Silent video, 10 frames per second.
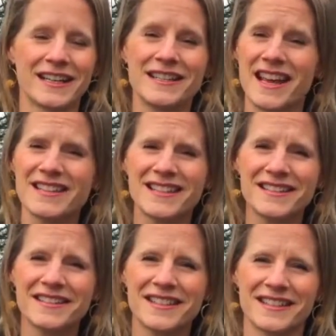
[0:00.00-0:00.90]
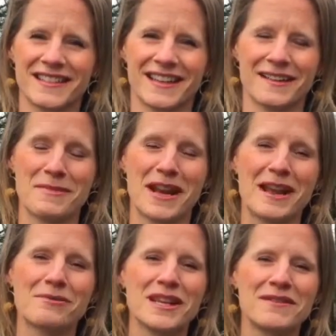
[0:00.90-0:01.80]
yeses, and
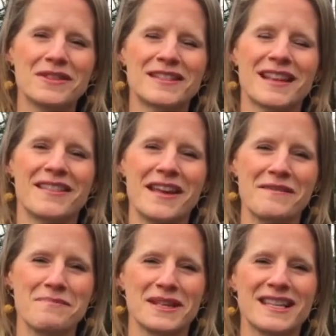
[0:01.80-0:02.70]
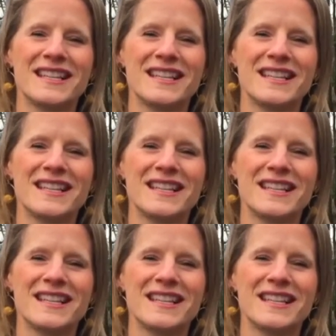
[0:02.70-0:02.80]
I would even say they have been